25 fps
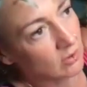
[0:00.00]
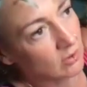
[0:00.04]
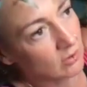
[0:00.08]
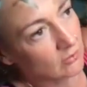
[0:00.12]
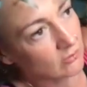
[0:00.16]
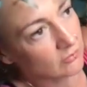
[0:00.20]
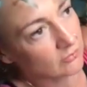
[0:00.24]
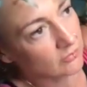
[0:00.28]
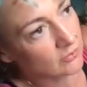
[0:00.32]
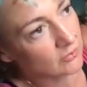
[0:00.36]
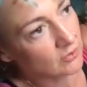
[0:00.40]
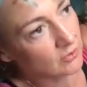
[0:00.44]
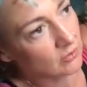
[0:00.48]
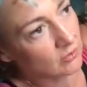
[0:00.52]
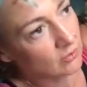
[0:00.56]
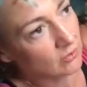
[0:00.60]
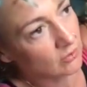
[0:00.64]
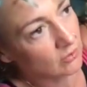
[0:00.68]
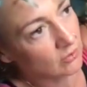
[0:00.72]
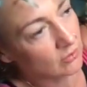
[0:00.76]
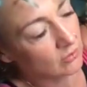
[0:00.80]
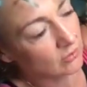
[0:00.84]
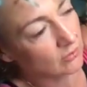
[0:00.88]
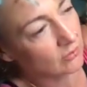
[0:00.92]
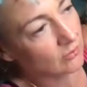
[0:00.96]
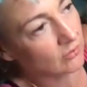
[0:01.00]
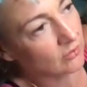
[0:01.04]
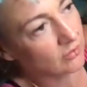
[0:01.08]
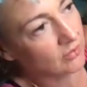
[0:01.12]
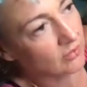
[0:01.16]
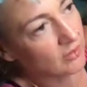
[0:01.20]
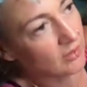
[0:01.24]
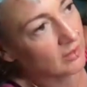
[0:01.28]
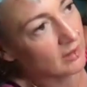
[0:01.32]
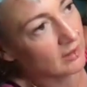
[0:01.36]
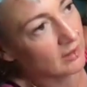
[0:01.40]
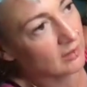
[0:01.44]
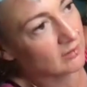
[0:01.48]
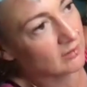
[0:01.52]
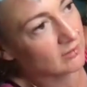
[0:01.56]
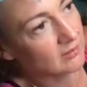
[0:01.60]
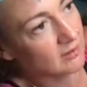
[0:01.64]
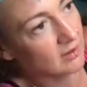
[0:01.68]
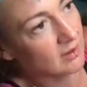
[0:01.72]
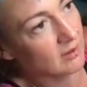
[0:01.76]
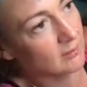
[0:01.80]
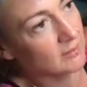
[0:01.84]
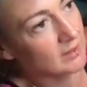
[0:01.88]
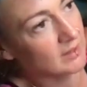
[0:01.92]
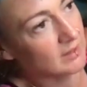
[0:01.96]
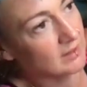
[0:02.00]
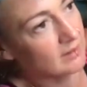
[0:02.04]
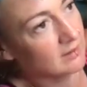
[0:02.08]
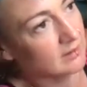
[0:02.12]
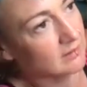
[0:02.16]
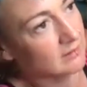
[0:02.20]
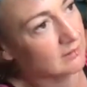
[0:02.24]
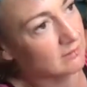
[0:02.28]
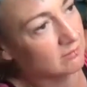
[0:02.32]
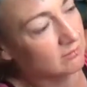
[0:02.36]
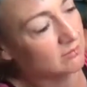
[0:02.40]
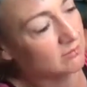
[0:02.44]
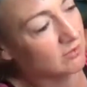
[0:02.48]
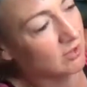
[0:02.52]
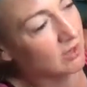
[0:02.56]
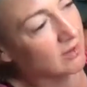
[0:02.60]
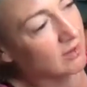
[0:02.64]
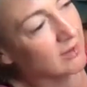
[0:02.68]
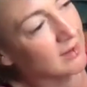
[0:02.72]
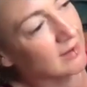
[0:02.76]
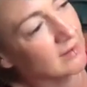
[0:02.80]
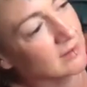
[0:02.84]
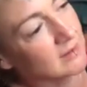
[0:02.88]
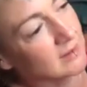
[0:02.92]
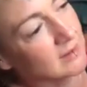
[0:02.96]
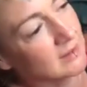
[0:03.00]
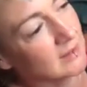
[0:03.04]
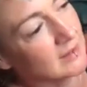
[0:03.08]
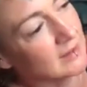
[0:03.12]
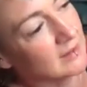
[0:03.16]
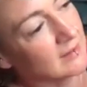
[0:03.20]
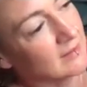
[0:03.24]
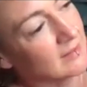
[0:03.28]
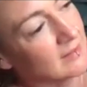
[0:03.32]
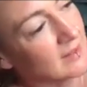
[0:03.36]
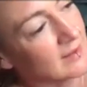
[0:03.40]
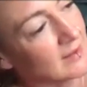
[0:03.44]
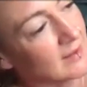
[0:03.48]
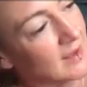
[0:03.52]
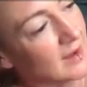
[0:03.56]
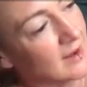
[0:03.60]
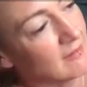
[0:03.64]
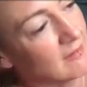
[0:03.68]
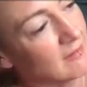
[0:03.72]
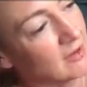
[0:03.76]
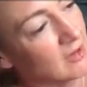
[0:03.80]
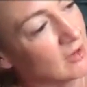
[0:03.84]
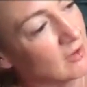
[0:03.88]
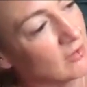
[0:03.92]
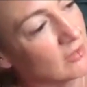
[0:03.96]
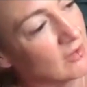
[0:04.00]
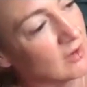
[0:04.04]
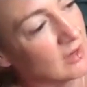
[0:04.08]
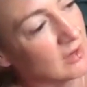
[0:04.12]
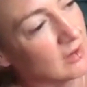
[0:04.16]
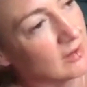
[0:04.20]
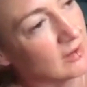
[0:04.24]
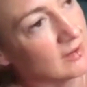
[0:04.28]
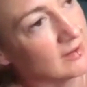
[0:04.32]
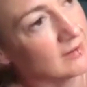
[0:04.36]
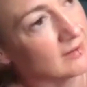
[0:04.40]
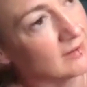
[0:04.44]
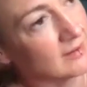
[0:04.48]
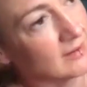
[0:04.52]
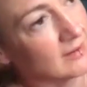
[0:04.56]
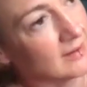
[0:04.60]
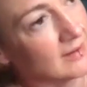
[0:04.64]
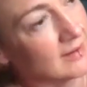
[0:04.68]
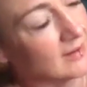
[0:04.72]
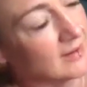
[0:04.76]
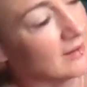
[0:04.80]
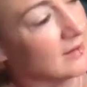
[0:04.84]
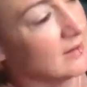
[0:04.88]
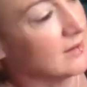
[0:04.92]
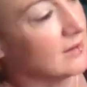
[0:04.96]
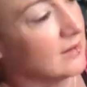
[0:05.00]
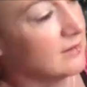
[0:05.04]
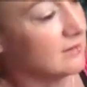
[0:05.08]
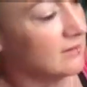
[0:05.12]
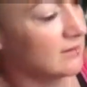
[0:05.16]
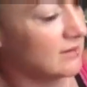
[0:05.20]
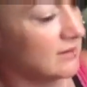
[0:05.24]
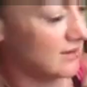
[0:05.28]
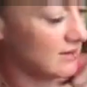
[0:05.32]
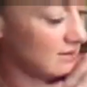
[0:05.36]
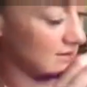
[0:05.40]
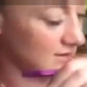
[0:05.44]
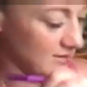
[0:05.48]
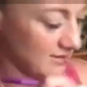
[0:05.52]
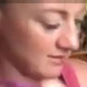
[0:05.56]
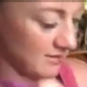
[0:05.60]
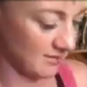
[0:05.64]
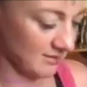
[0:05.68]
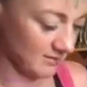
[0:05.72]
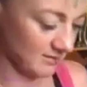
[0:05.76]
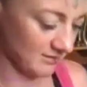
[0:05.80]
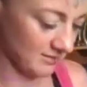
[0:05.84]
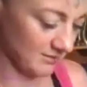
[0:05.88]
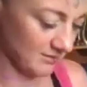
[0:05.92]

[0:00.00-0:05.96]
of your thing is coming diagonally, then carry on the line diagonally underneath.